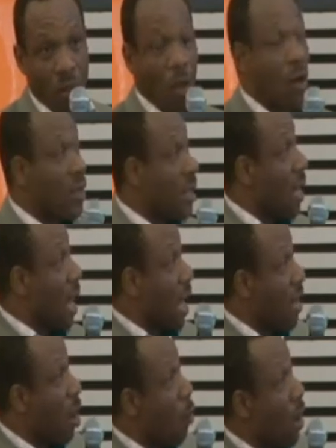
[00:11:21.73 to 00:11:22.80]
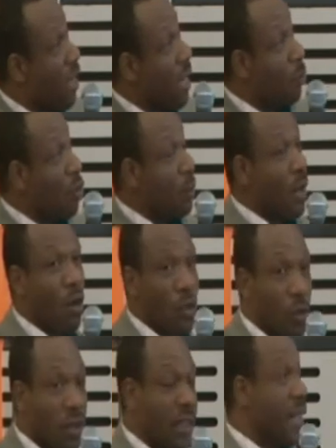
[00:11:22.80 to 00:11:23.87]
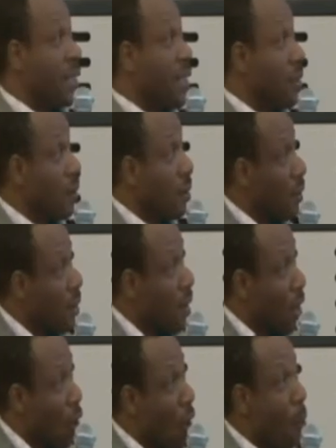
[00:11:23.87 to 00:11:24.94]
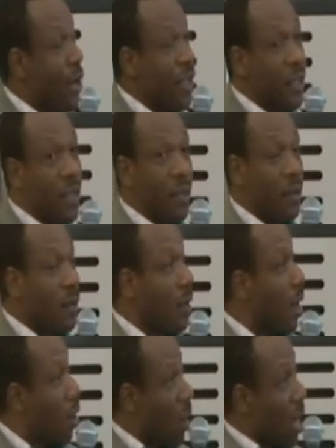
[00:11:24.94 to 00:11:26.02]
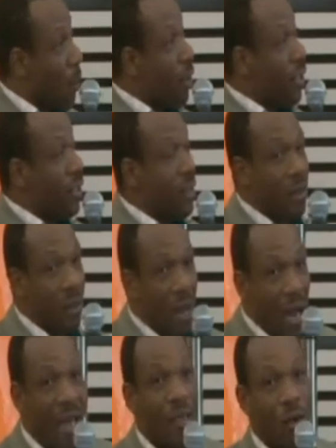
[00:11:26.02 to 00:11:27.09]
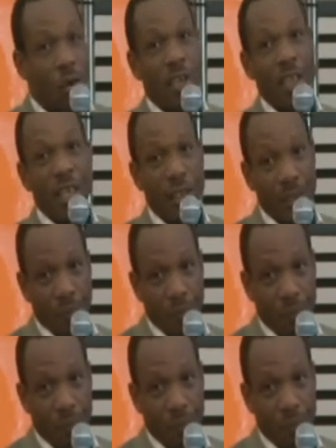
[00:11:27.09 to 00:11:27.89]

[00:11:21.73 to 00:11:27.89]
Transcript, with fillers: Those I now want them to be consultation, cooperation, collaboration, and coordination.